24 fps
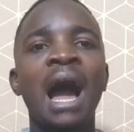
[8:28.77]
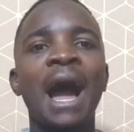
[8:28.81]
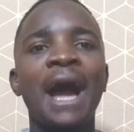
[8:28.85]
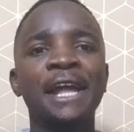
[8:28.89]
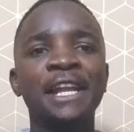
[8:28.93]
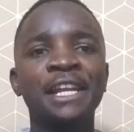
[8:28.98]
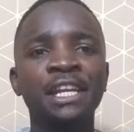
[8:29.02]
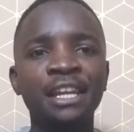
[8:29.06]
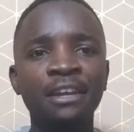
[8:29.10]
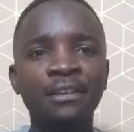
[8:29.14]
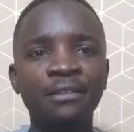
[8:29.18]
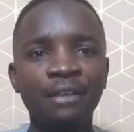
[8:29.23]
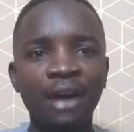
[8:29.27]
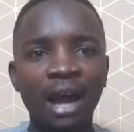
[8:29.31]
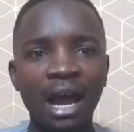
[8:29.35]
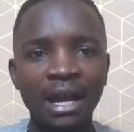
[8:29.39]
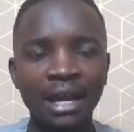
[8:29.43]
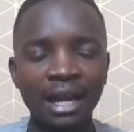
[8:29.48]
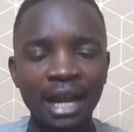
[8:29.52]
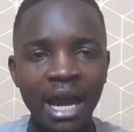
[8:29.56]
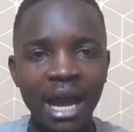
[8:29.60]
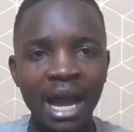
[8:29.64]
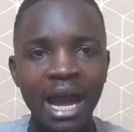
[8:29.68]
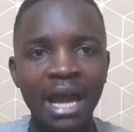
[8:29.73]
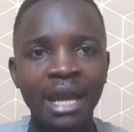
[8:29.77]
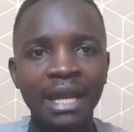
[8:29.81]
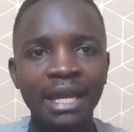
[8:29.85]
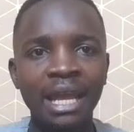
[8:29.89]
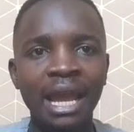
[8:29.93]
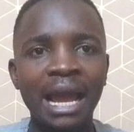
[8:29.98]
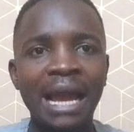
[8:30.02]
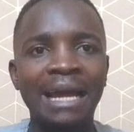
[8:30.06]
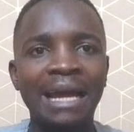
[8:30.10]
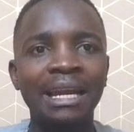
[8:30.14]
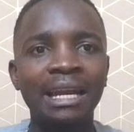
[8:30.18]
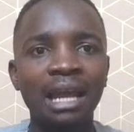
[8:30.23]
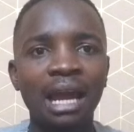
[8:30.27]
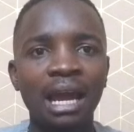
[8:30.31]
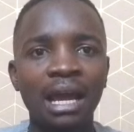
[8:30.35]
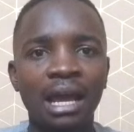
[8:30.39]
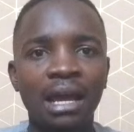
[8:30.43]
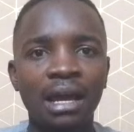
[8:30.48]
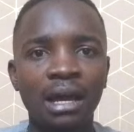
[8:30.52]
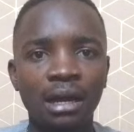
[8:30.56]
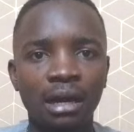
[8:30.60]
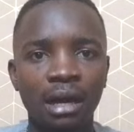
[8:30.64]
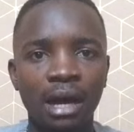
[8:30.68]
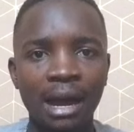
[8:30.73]
and
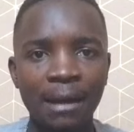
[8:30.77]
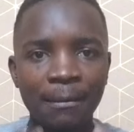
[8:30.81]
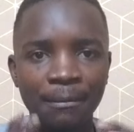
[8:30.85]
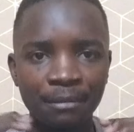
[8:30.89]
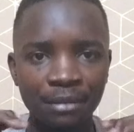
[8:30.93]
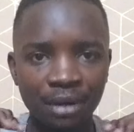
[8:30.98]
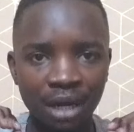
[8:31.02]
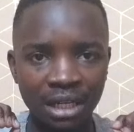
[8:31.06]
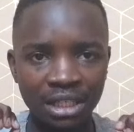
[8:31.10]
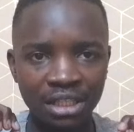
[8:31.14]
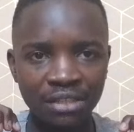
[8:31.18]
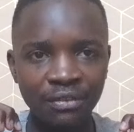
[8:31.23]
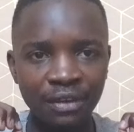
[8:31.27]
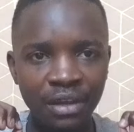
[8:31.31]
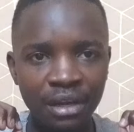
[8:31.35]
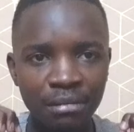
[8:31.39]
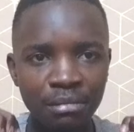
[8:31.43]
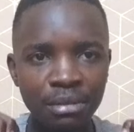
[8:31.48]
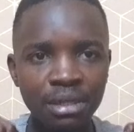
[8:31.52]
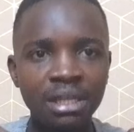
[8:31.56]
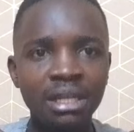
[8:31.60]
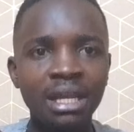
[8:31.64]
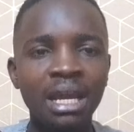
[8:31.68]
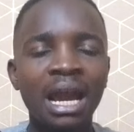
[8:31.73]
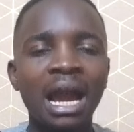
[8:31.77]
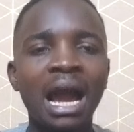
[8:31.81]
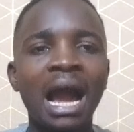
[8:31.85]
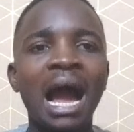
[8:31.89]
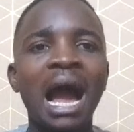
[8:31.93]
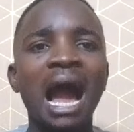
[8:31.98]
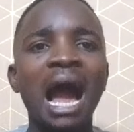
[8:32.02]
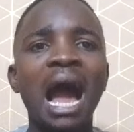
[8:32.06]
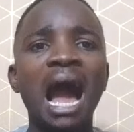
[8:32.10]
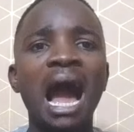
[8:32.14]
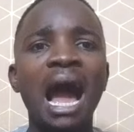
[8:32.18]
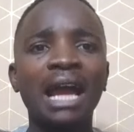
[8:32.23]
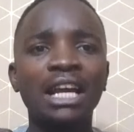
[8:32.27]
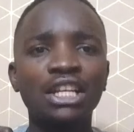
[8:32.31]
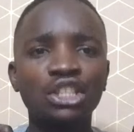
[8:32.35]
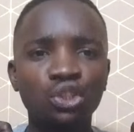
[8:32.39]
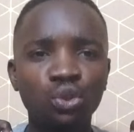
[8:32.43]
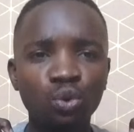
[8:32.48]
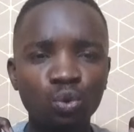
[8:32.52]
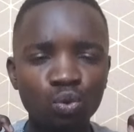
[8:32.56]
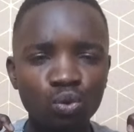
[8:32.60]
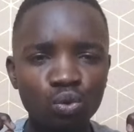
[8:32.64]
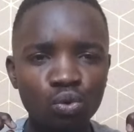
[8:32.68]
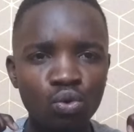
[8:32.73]
even me, I
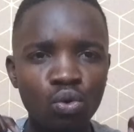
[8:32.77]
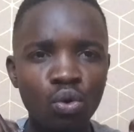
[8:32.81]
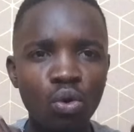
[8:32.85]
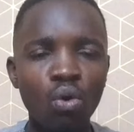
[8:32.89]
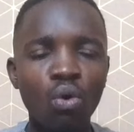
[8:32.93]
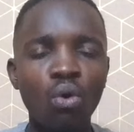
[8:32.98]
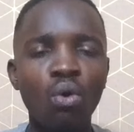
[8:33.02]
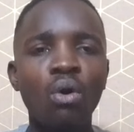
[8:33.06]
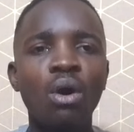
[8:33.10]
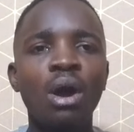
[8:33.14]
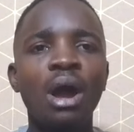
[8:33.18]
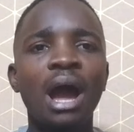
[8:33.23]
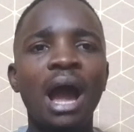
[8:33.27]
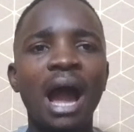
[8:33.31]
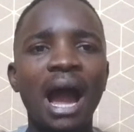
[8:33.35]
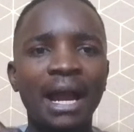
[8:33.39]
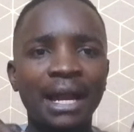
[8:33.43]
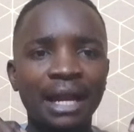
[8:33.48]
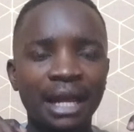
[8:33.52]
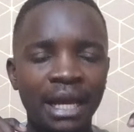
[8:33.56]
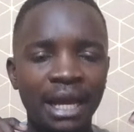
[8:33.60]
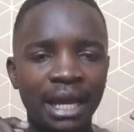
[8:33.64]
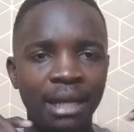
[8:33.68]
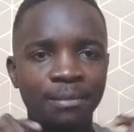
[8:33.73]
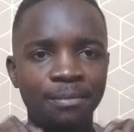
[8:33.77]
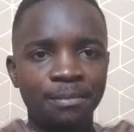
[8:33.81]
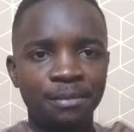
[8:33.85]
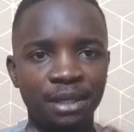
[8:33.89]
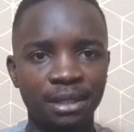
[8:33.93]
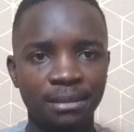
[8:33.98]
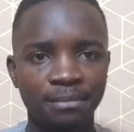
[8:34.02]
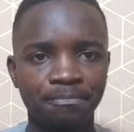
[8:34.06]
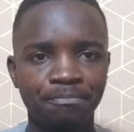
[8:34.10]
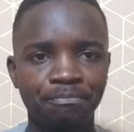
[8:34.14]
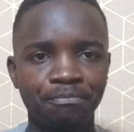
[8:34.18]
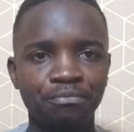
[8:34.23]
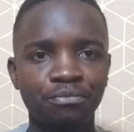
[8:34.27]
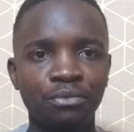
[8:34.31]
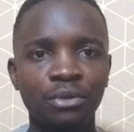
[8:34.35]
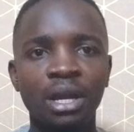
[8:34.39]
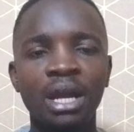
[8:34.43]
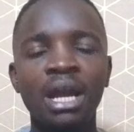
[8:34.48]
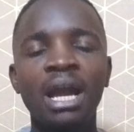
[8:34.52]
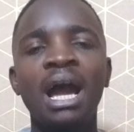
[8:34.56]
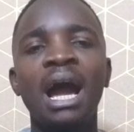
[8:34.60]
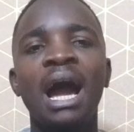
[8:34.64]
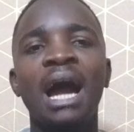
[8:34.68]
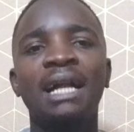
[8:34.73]
should go and help them."
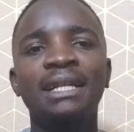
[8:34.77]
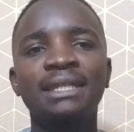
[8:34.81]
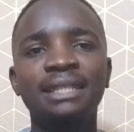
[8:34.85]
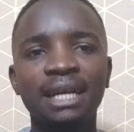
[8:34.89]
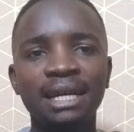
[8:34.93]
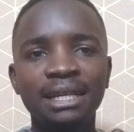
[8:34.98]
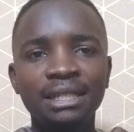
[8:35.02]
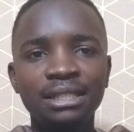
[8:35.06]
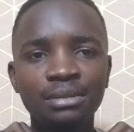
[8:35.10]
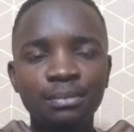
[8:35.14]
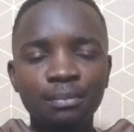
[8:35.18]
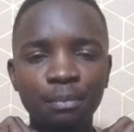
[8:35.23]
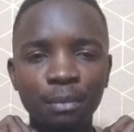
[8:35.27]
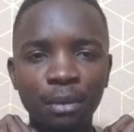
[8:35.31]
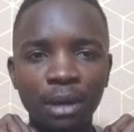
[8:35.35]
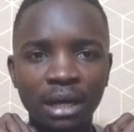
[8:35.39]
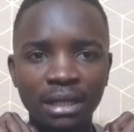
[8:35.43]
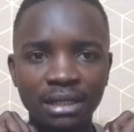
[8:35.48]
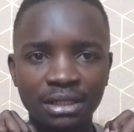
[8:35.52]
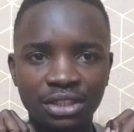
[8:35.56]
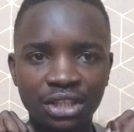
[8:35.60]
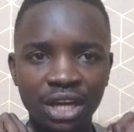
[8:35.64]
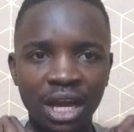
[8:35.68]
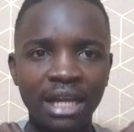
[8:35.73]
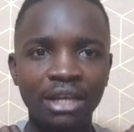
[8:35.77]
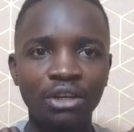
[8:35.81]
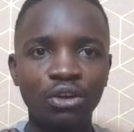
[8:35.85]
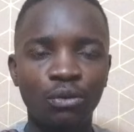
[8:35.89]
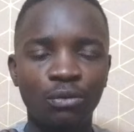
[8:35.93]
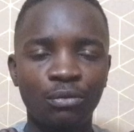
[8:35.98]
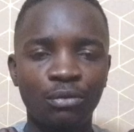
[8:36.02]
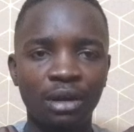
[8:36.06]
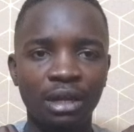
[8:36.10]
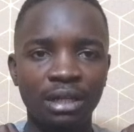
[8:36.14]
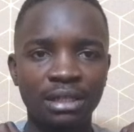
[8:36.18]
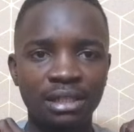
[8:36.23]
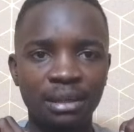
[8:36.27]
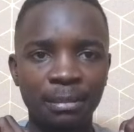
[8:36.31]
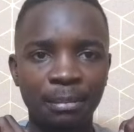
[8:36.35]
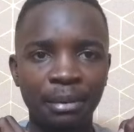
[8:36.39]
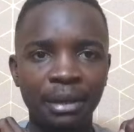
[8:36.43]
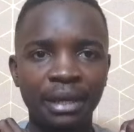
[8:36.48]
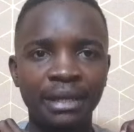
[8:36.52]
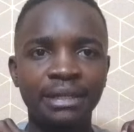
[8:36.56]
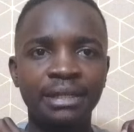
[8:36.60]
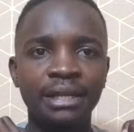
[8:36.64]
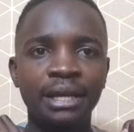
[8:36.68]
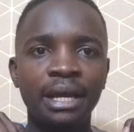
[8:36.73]
And that child of
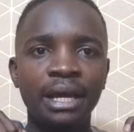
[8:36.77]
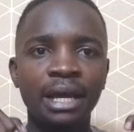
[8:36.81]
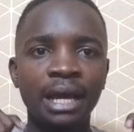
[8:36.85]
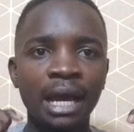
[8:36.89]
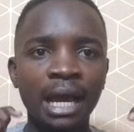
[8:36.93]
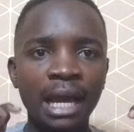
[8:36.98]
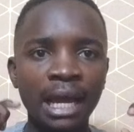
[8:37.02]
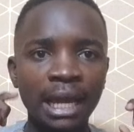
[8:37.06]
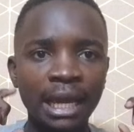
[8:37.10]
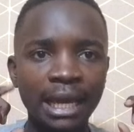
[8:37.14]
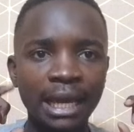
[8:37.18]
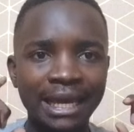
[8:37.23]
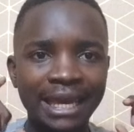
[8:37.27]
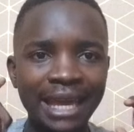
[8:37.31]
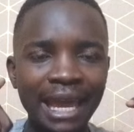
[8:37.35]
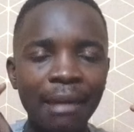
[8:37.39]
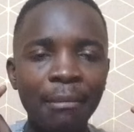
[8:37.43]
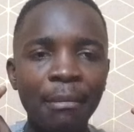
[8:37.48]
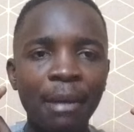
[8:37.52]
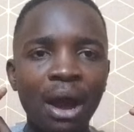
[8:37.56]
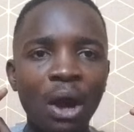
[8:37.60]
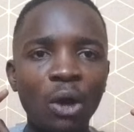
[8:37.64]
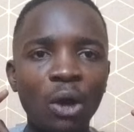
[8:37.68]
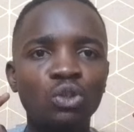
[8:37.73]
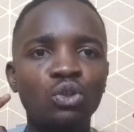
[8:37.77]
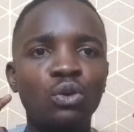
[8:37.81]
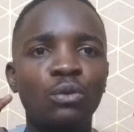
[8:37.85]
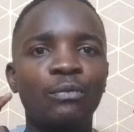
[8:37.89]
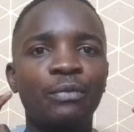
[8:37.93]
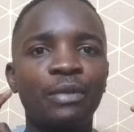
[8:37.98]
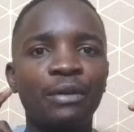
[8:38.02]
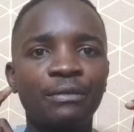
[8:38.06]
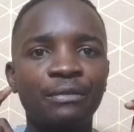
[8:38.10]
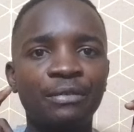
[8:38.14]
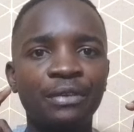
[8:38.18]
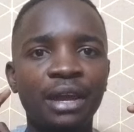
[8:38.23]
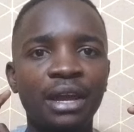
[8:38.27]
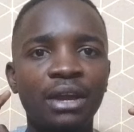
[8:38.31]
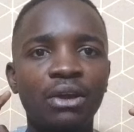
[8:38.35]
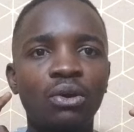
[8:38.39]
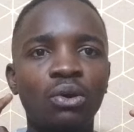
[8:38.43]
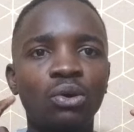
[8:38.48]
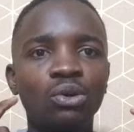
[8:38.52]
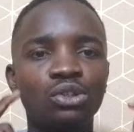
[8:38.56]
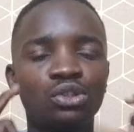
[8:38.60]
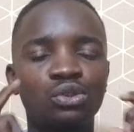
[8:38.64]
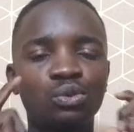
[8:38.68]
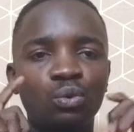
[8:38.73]
Olesepet came out of the
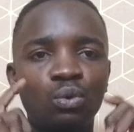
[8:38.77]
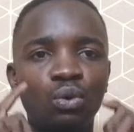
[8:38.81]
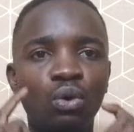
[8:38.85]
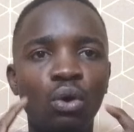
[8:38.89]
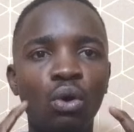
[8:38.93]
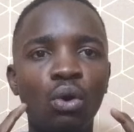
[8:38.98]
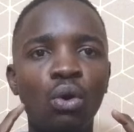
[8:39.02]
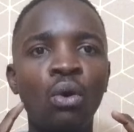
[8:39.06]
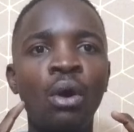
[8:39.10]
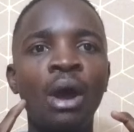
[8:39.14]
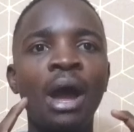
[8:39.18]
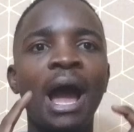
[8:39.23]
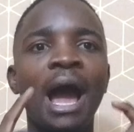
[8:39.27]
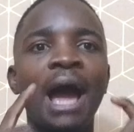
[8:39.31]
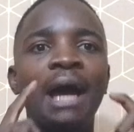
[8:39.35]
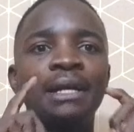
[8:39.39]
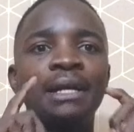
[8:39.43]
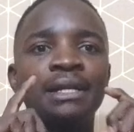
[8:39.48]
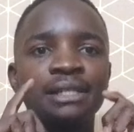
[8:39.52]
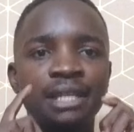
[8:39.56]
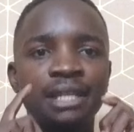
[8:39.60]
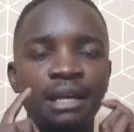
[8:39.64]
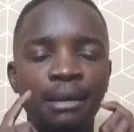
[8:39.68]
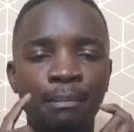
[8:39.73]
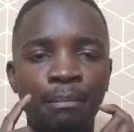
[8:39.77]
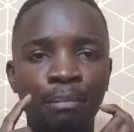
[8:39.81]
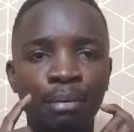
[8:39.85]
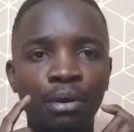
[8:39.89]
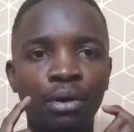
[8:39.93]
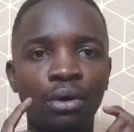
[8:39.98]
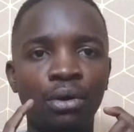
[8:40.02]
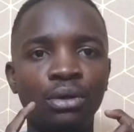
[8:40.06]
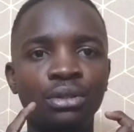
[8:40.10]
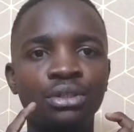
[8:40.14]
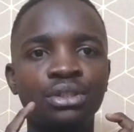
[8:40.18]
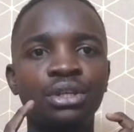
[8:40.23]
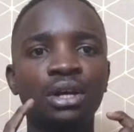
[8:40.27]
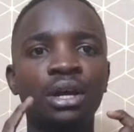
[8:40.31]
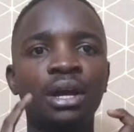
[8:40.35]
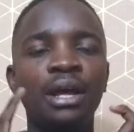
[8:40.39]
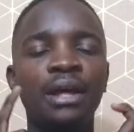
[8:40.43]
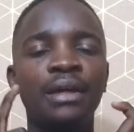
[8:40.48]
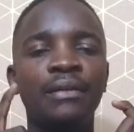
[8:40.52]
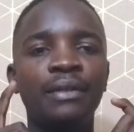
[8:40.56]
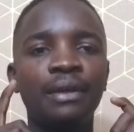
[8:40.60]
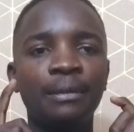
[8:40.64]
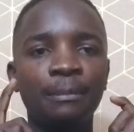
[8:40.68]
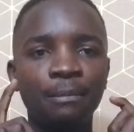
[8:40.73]
vehicle to go and support
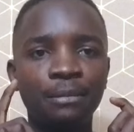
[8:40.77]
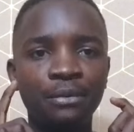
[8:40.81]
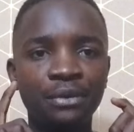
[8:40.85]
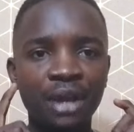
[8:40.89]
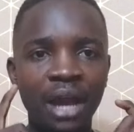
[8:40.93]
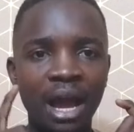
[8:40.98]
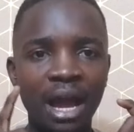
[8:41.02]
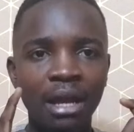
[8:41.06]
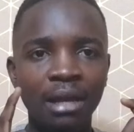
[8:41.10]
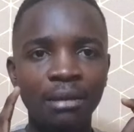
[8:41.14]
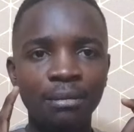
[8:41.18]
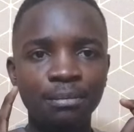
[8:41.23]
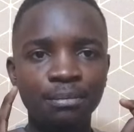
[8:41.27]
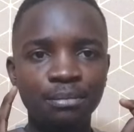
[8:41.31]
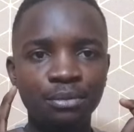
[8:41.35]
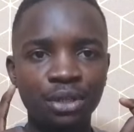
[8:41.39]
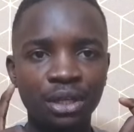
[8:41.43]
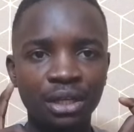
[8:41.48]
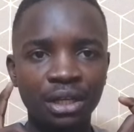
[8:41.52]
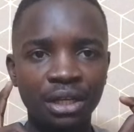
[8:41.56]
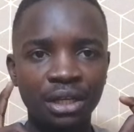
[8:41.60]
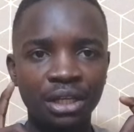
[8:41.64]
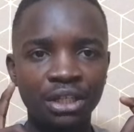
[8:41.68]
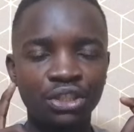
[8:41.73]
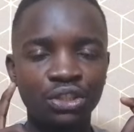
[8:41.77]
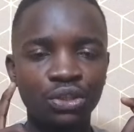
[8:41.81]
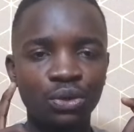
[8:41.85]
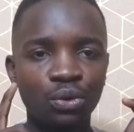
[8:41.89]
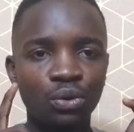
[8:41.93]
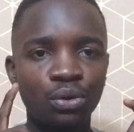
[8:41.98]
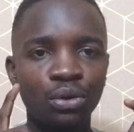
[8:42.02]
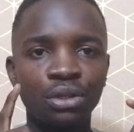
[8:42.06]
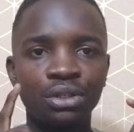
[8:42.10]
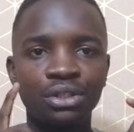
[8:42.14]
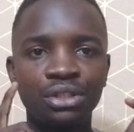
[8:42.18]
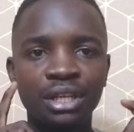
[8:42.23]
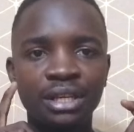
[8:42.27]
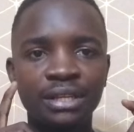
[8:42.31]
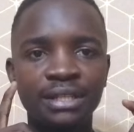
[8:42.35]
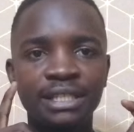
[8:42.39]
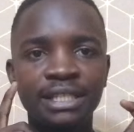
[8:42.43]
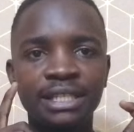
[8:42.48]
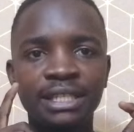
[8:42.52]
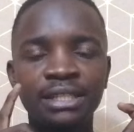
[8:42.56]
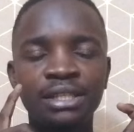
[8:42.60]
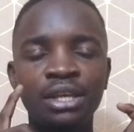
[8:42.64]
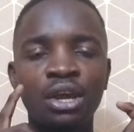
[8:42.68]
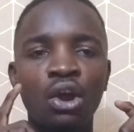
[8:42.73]
the young generation, Gen
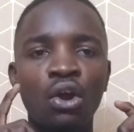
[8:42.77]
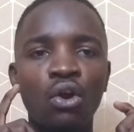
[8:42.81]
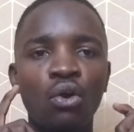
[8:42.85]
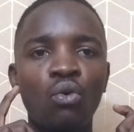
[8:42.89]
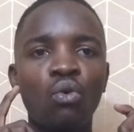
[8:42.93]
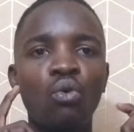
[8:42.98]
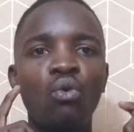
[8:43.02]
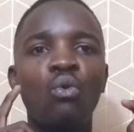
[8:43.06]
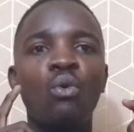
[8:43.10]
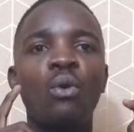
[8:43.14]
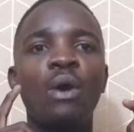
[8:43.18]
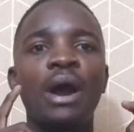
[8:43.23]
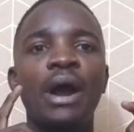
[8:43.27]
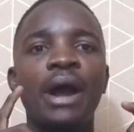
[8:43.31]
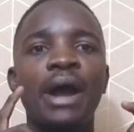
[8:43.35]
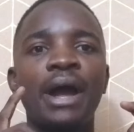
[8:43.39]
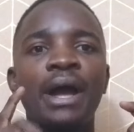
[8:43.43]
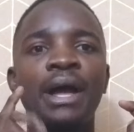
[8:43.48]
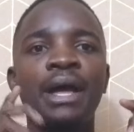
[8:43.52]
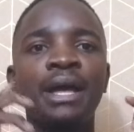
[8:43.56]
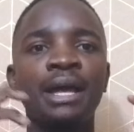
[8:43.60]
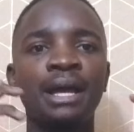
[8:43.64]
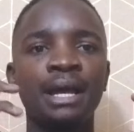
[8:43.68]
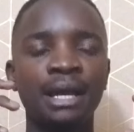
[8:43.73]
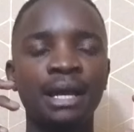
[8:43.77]
Z's, who were